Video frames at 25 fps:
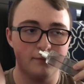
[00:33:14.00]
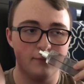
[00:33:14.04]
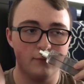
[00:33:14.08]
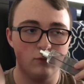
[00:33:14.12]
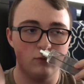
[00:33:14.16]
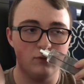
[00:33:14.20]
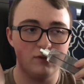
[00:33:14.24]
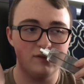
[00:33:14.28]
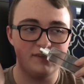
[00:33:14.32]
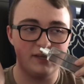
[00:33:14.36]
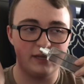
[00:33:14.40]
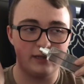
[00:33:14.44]

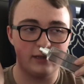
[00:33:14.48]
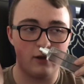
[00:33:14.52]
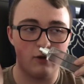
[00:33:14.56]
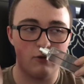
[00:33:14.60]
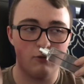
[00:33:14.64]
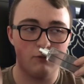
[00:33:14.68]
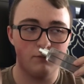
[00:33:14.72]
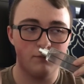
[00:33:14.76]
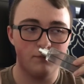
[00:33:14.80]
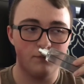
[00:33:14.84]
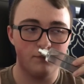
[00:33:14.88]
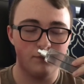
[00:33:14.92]
woodsy
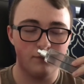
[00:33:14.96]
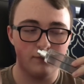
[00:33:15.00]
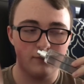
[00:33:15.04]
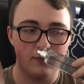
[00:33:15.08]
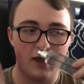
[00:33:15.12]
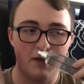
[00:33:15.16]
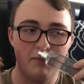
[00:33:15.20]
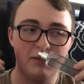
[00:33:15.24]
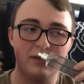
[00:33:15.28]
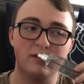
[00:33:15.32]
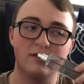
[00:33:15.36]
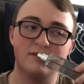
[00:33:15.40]
note.
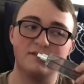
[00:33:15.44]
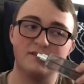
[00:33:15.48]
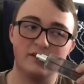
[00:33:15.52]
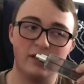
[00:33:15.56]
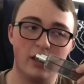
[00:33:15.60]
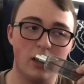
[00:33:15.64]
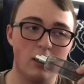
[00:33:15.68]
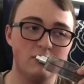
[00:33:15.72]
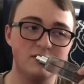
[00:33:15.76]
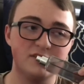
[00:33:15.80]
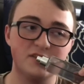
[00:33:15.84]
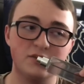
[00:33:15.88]
I mean, there's
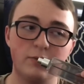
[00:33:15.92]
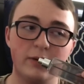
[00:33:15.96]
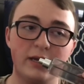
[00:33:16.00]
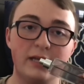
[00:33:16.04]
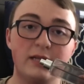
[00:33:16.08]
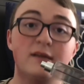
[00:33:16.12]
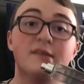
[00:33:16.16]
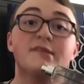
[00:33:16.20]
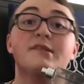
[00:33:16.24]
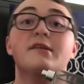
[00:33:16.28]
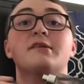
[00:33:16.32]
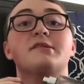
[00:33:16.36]
no
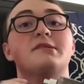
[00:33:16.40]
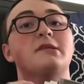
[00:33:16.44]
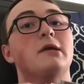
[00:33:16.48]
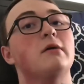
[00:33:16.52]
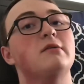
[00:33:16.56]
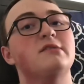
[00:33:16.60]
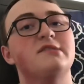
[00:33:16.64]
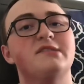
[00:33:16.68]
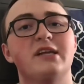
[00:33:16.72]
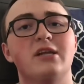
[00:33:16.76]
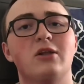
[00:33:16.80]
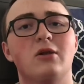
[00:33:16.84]
sweetness, there's no
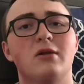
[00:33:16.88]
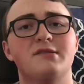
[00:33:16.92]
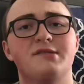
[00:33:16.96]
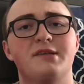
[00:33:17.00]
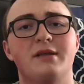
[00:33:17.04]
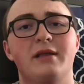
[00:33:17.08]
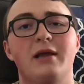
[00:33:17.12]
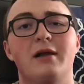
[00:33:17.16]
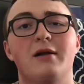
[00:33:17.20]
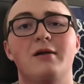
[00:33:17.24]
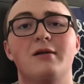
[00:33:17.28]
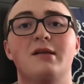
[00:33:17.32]
citrus
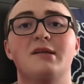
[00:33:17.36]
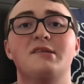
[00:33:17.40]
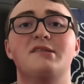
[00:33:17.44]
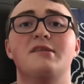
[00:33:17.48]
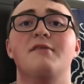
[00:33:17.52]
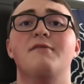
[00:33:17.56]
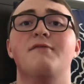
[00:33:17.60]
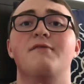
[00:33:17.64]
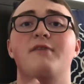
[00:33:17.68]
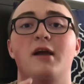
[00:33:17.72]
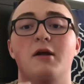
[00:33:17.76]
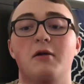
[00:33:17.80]
in here, just
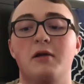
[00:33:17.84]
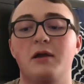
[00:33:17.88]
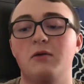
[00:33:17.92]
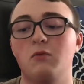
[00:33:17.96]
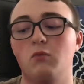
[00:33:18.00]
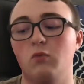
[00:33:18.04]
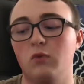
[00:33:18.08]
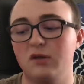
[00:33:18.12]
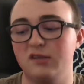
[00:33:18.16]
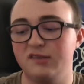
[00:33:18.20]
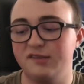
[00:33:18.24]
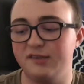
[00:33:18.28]
a very
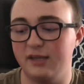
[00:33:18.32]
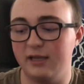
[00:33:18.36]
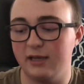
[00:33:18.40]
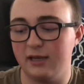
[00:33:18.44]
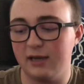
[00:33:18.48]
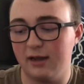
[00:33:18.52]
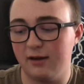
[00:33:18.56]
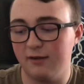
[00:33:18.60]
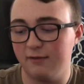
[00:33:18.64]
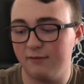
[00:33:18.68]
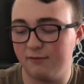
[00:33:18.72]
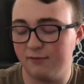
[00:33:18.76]
woodsy
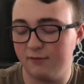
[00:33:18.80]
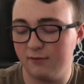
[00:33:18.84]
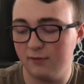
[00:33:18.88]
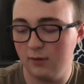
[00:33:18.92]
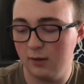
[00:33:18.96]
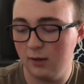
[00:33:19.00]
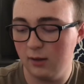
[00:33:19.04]
kind of